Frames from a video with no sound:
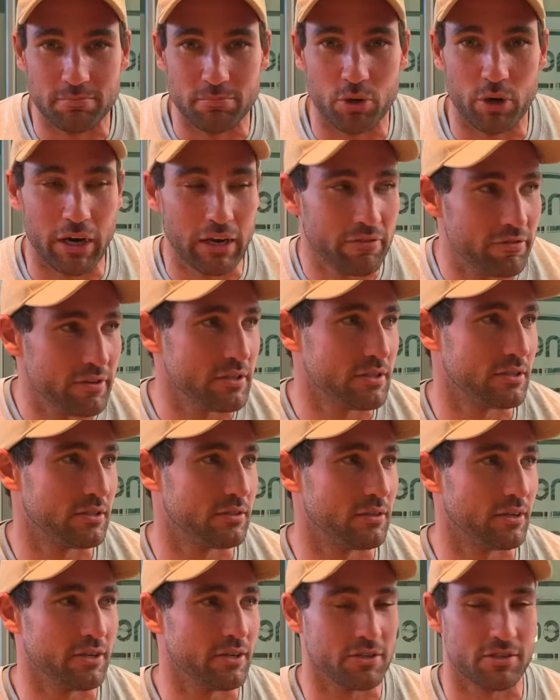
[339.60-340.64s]
breakfast
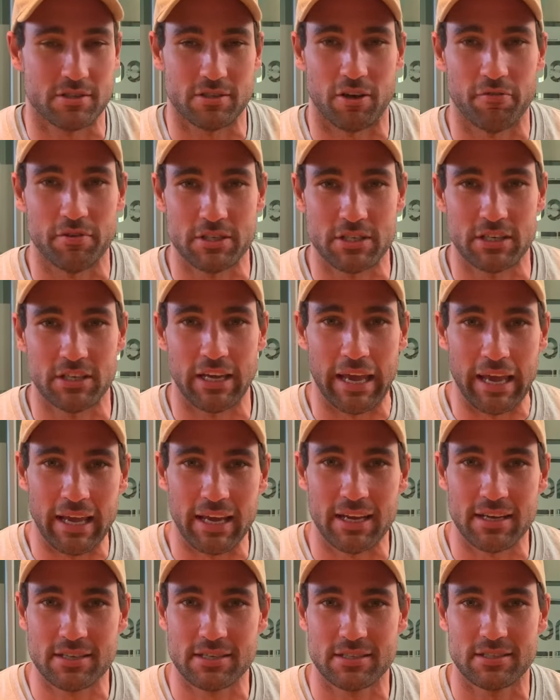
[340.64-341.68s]
because obviously
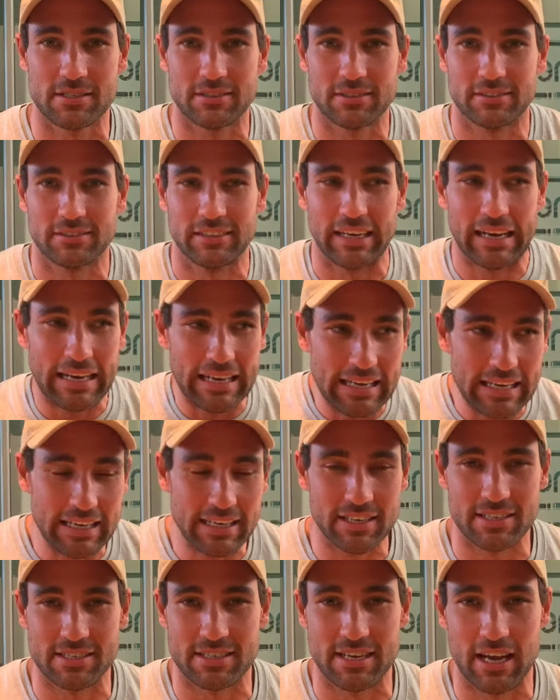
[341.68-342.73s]
eggs clean
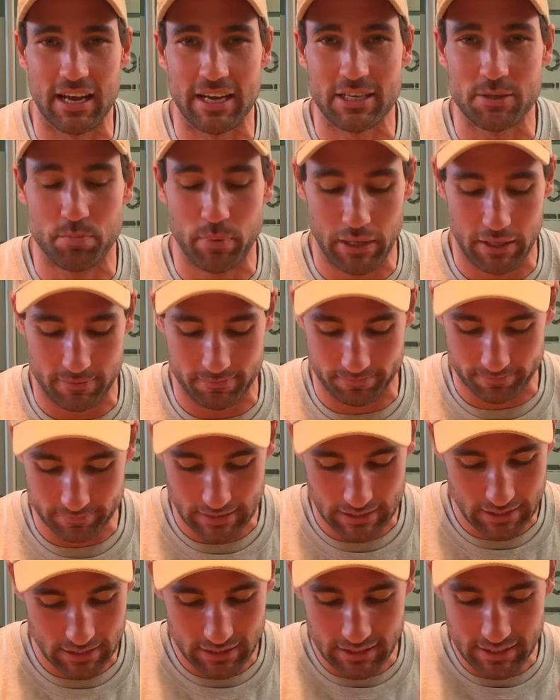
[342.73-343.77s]
is nice, but
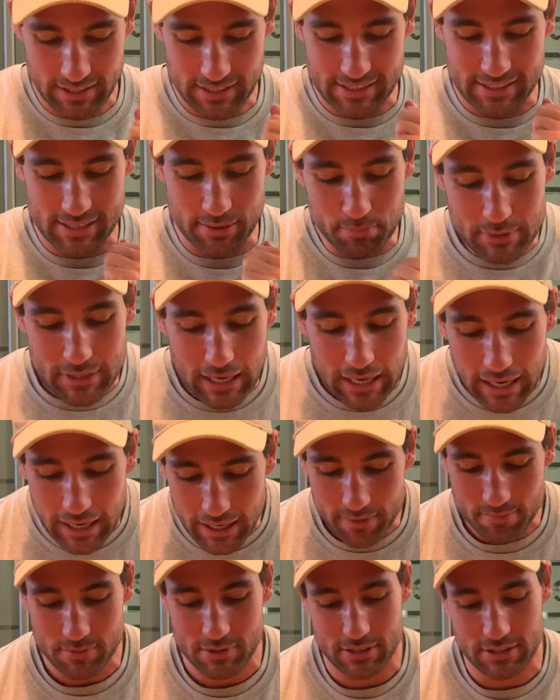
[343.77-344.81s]

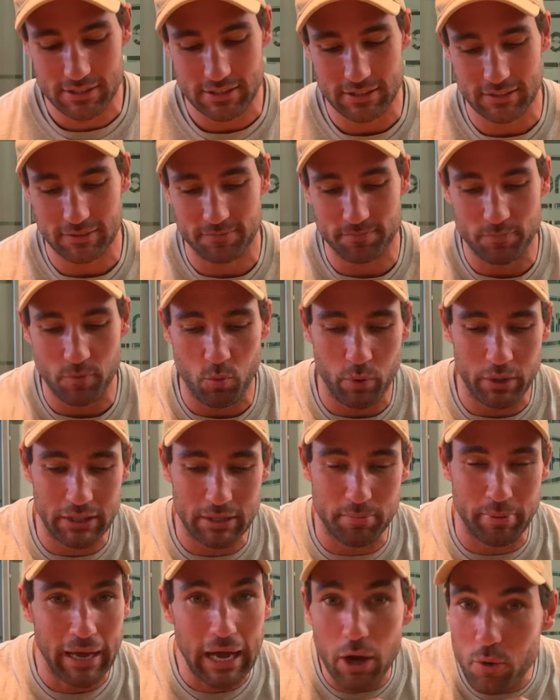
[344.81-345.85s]
sometimes when the
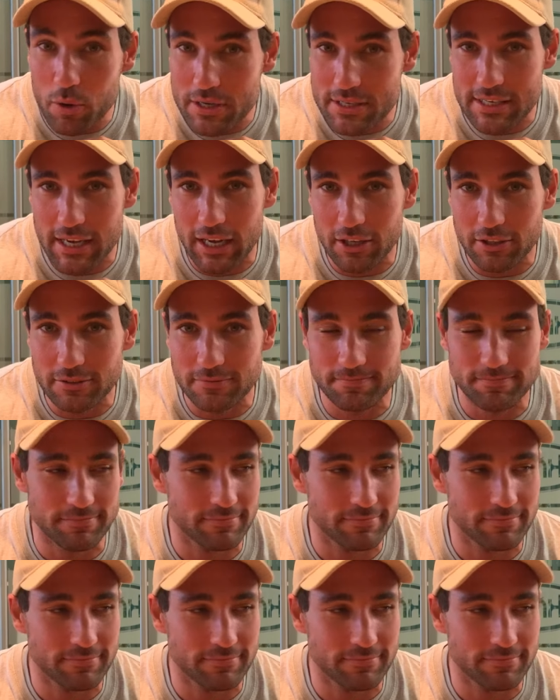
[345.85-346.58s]
power is out, I